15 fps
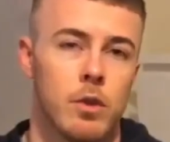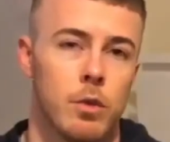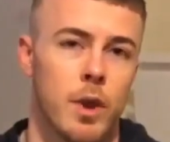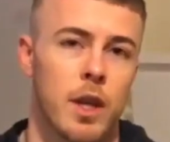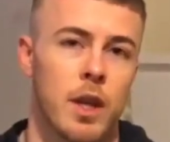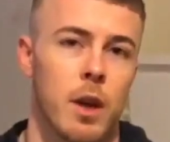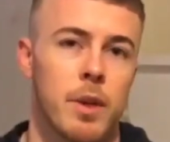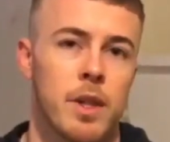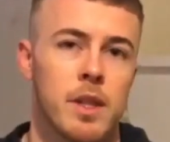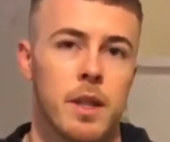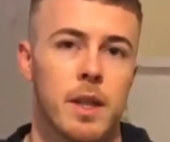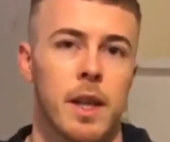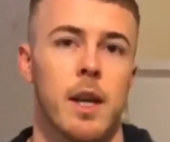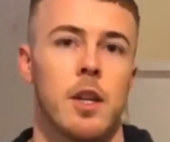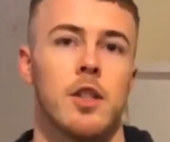So when you come into the
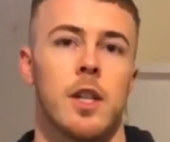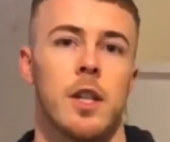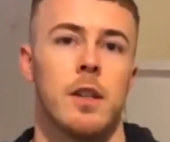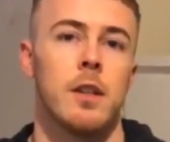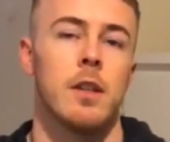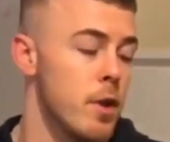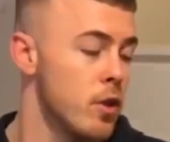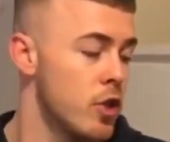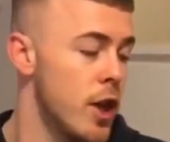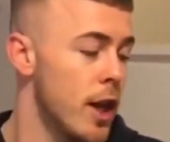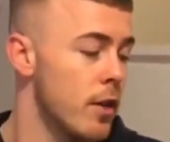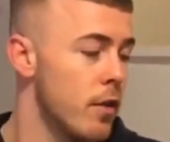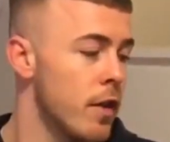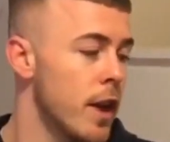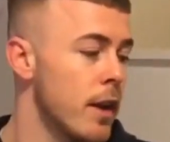kitchen, check
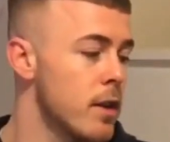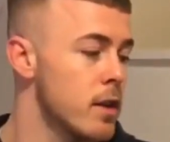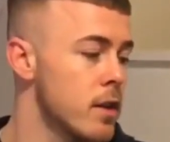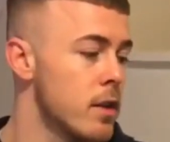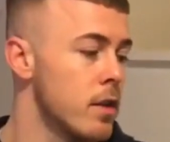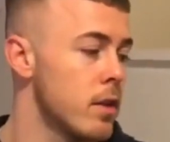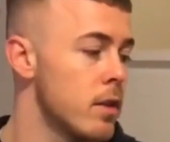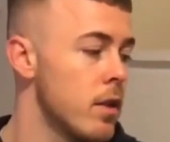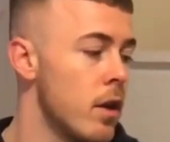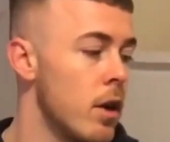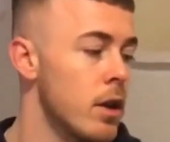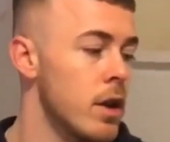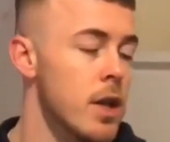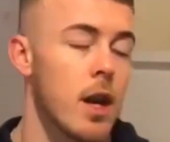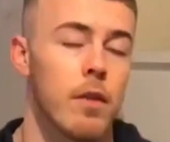things
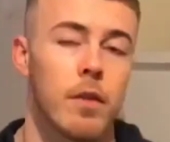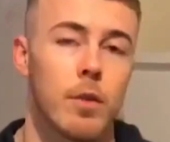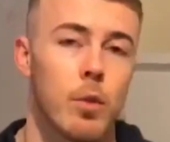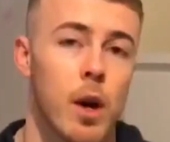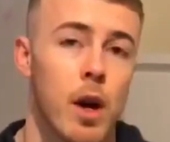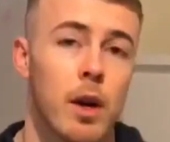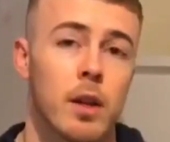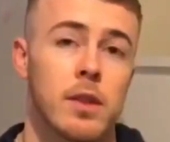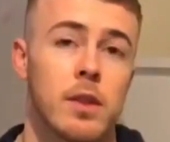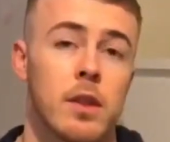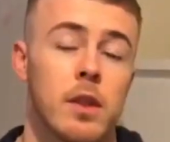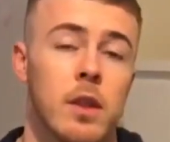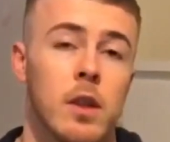like the oven works,